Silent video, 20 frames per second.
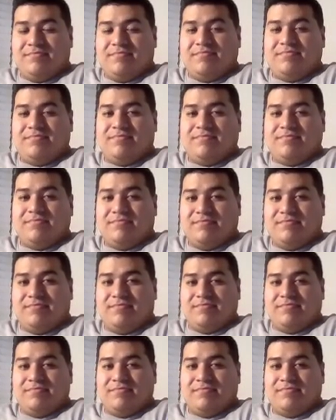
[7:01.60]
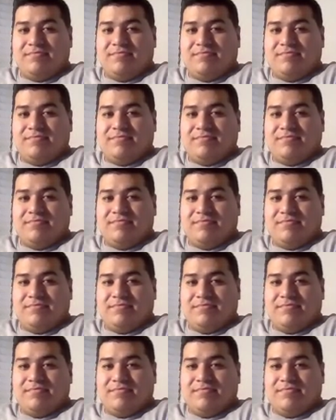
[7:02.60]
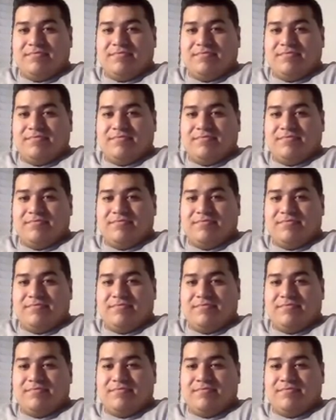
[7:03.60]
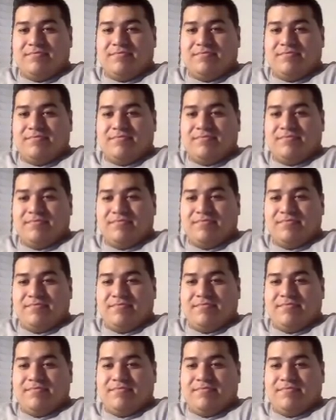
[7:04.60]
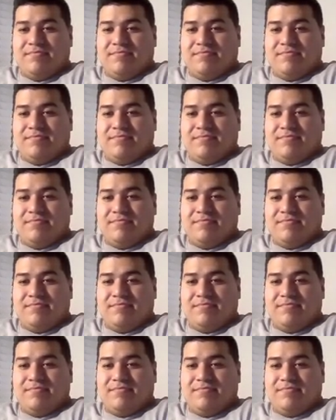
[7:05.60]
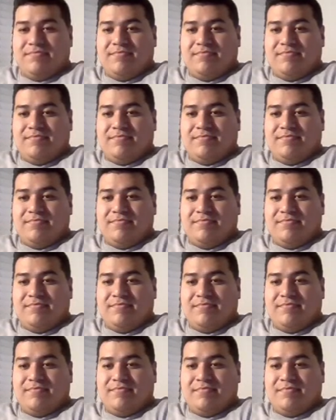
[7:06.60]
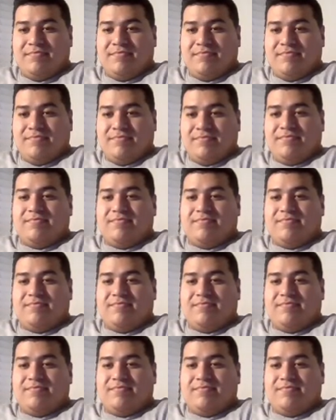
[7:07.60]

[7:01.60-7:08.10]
The person shown says nothing.